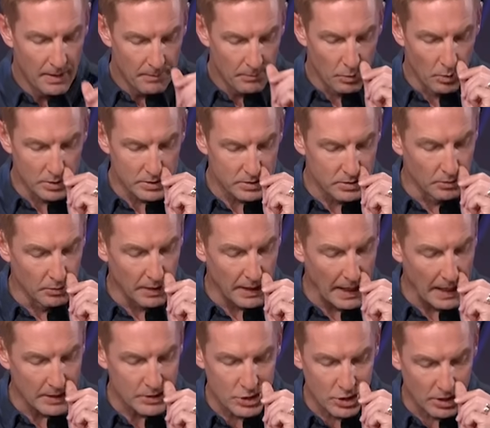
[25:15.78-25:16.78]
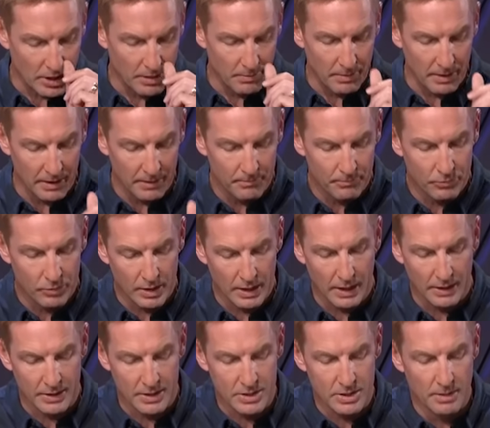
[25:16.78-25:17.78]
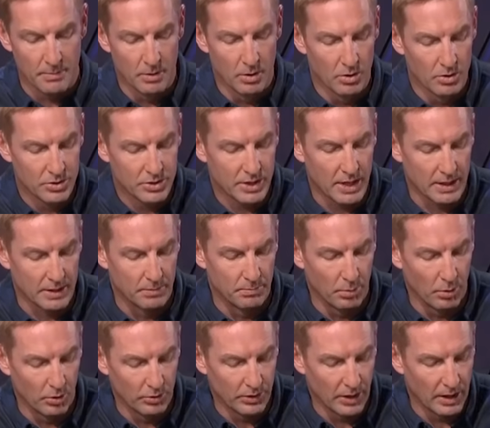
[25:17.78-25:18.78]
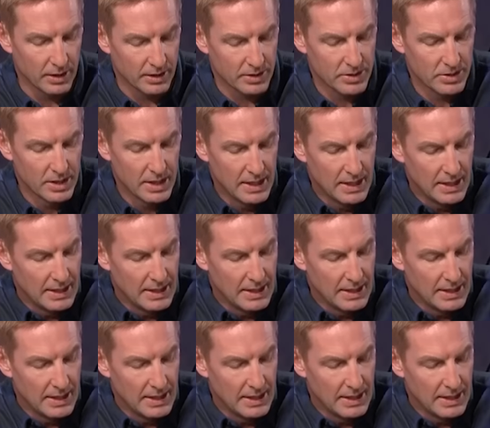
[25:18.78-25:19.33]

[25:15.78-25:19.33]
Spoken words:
What's the reaction going to be? Got the Seminoles, got the Bulldogs.